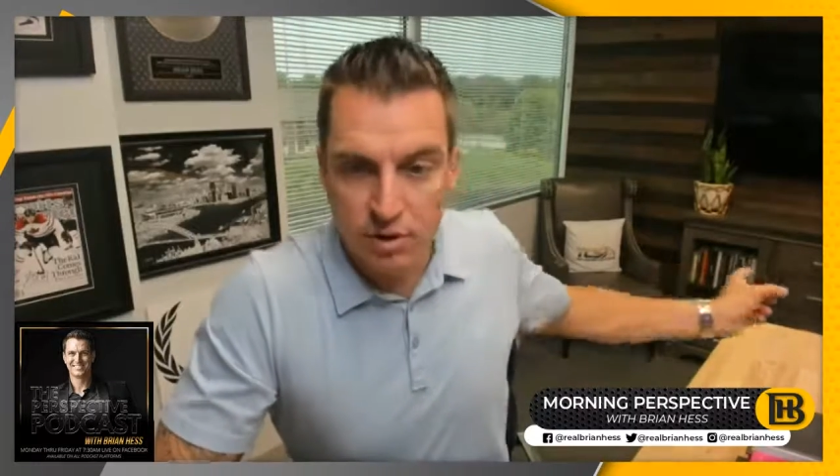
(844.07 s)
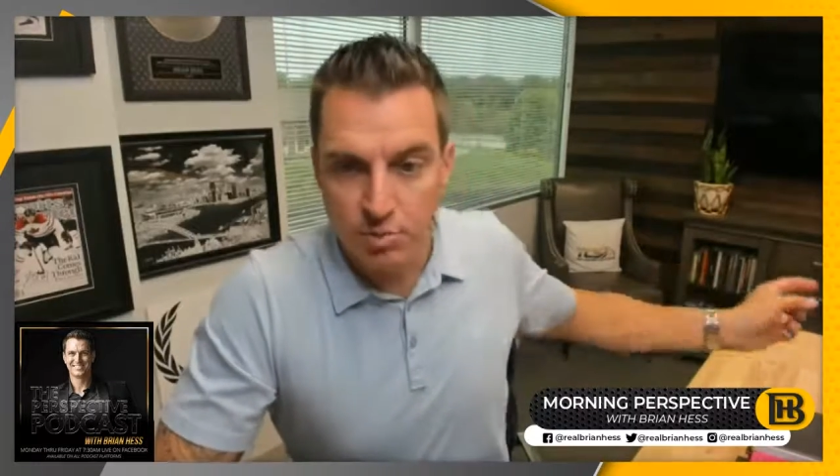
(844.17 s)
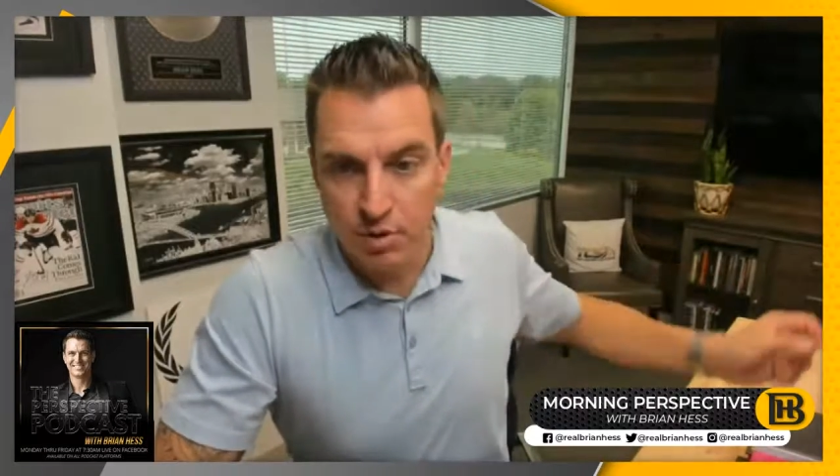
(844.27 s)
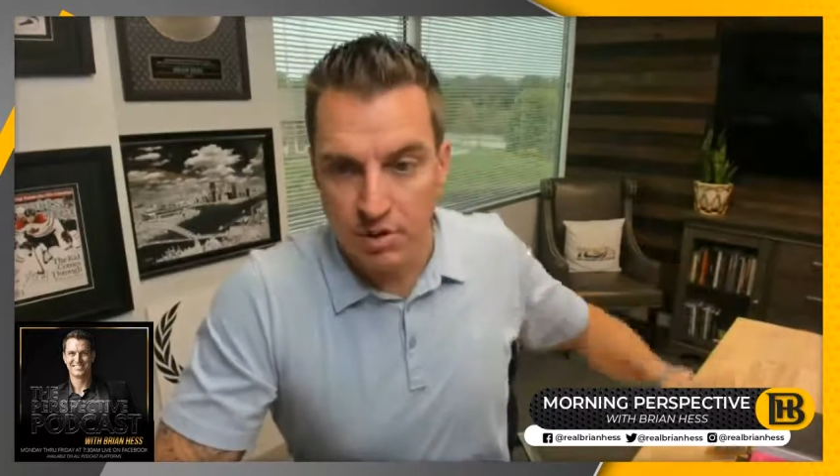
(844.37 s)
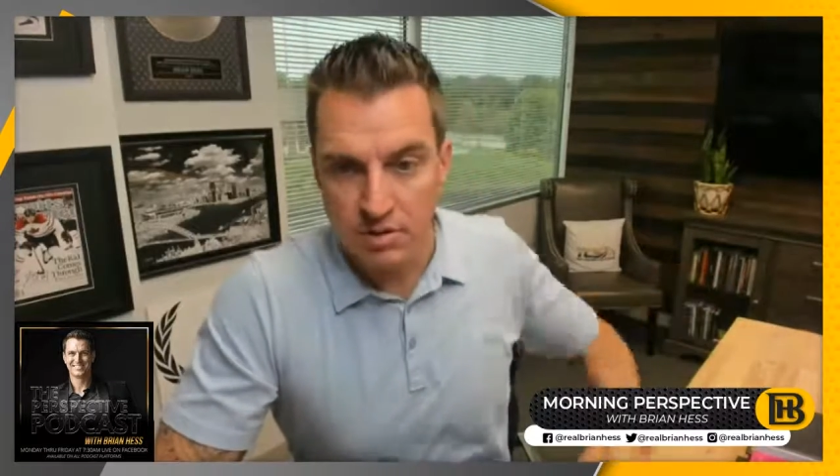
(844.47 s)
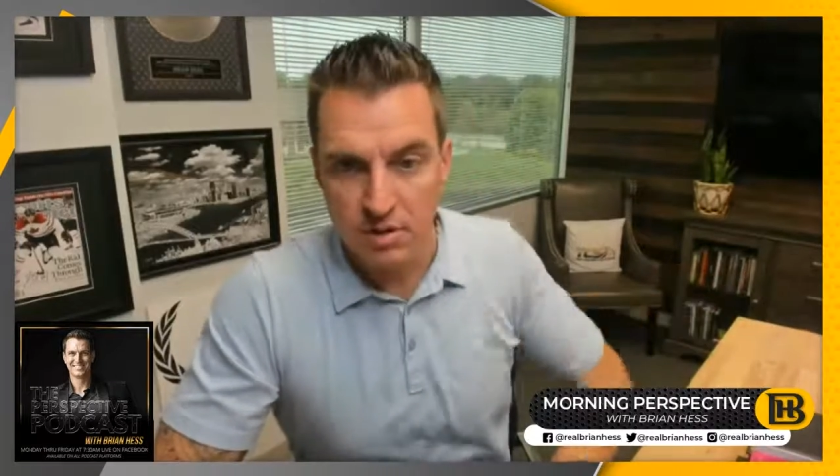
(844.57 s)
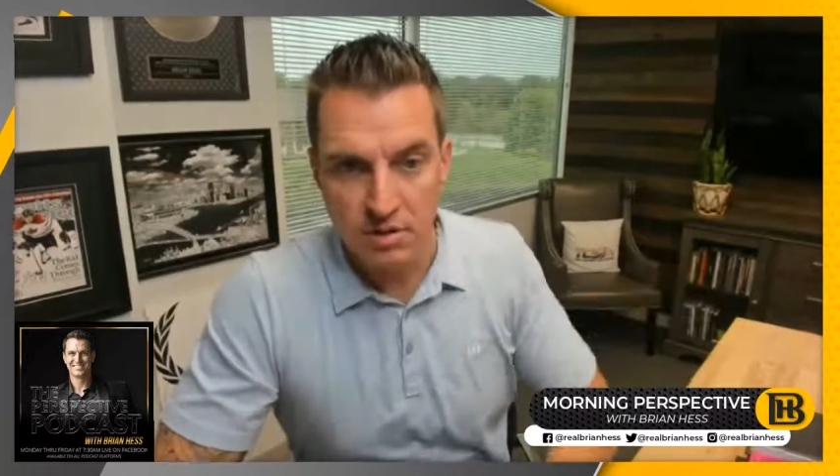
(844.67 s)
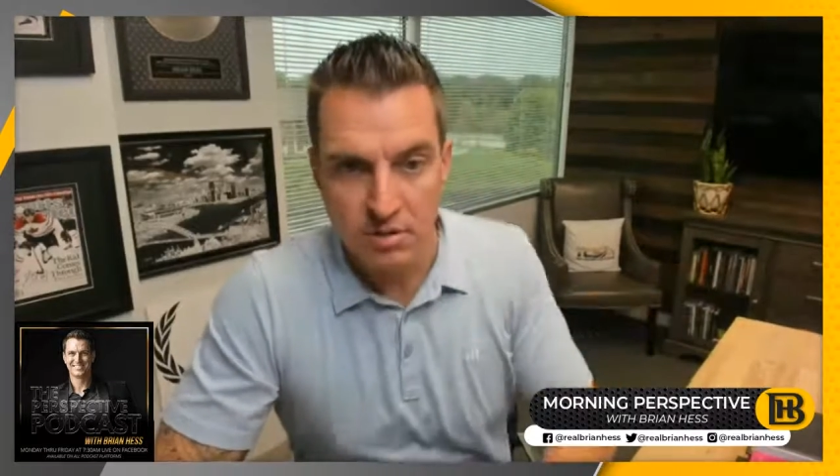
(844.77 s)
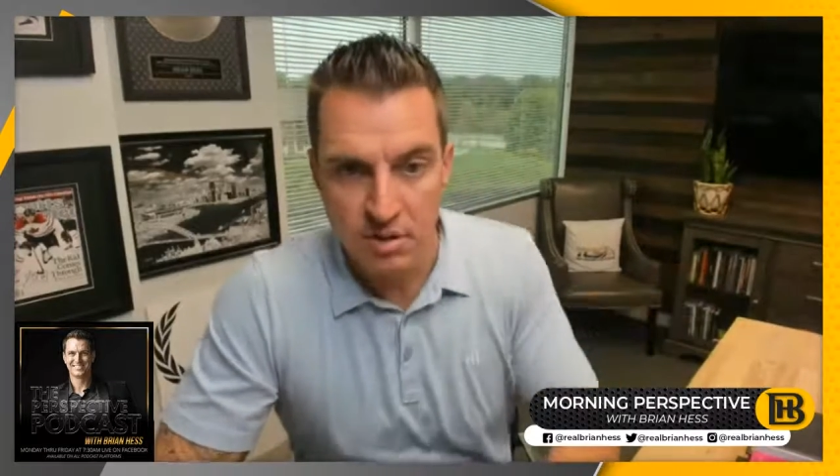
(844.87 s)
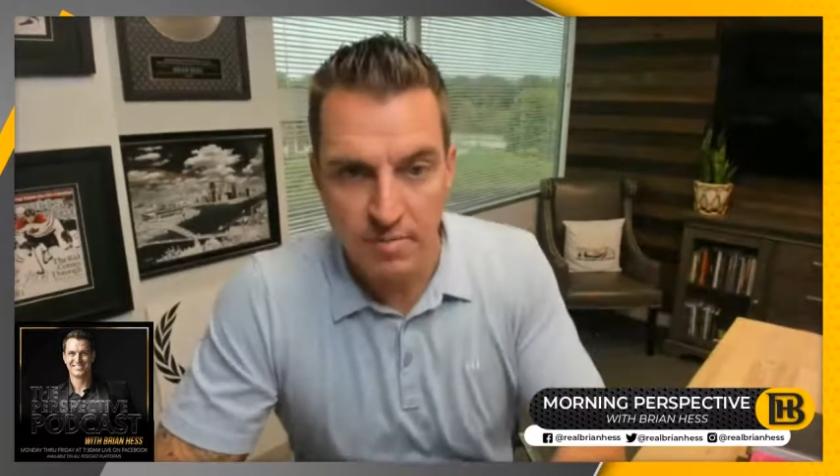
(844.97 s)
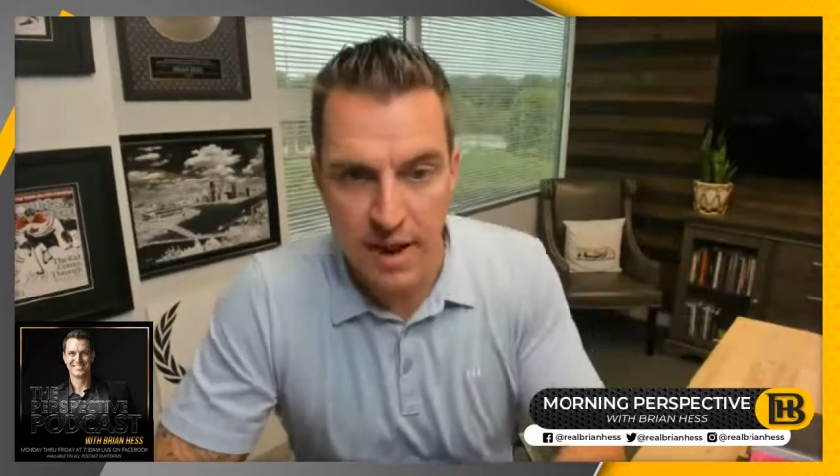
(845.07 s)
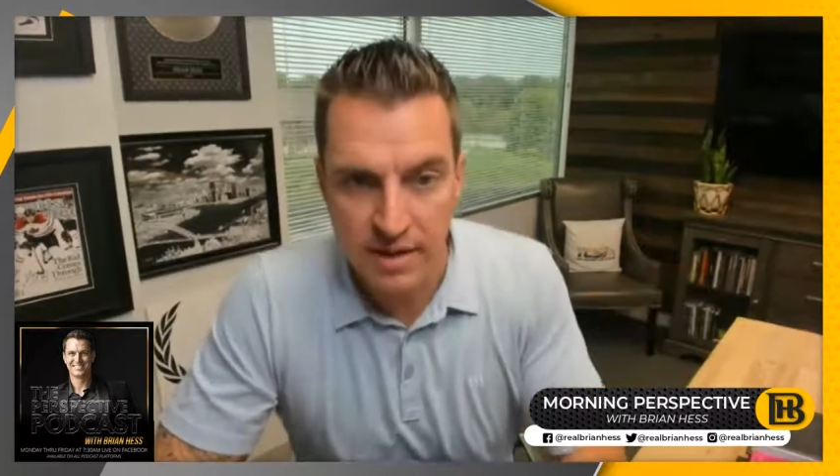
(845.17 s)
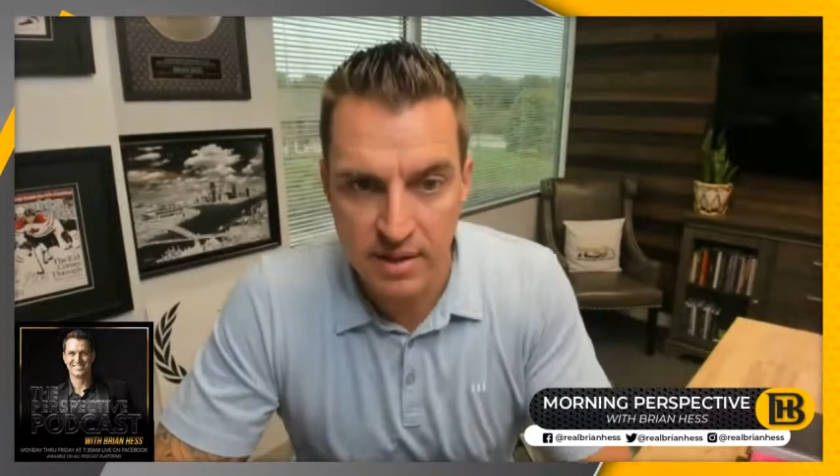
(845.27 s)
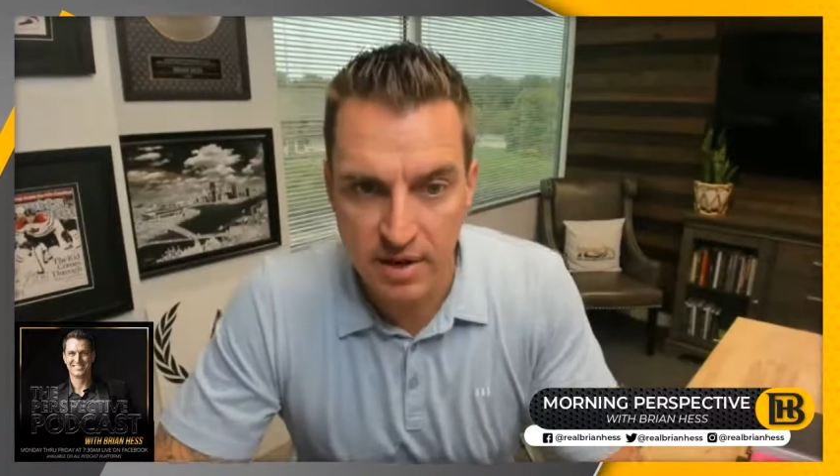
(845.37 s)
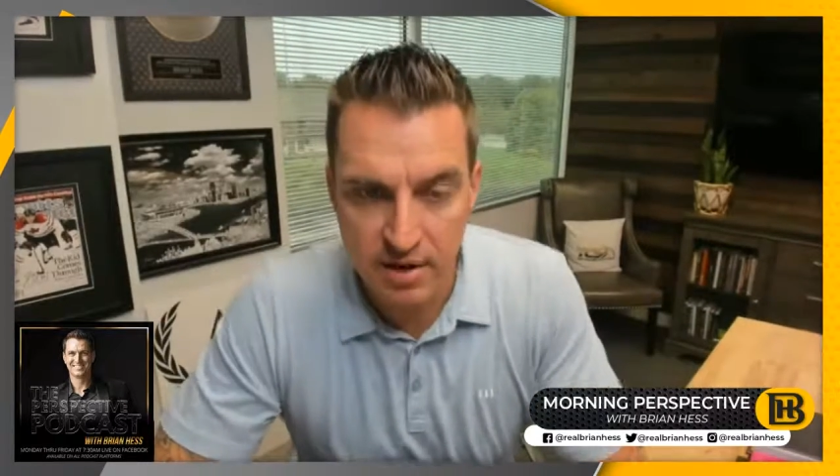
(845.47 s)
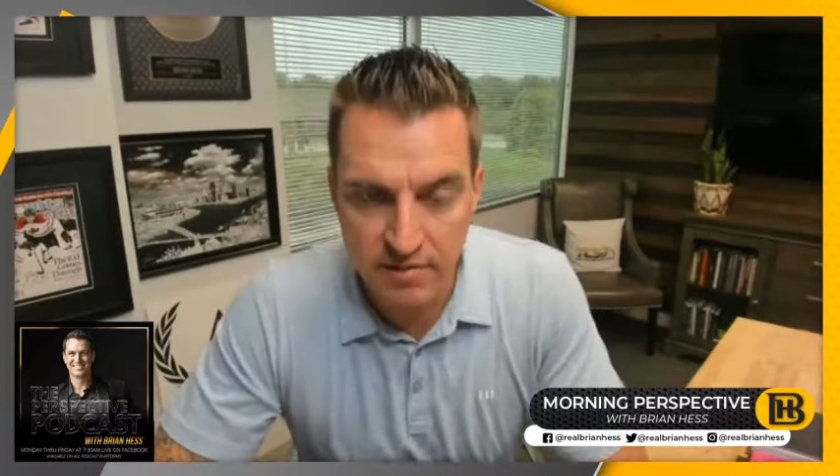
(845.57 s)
those books that you see back there.